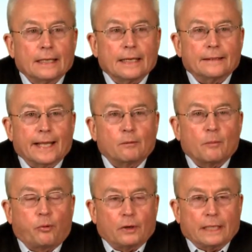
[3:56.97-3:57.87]
and they were
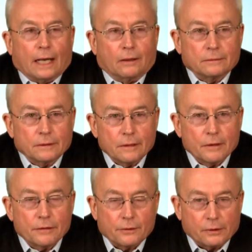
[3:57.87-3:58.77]
putting out
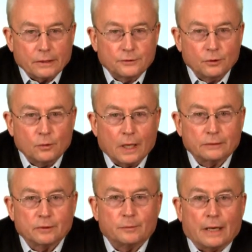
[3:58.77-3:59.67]

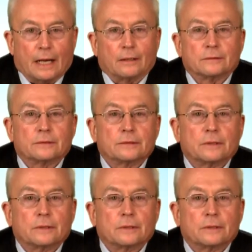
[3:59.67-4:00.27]
3,200 pounds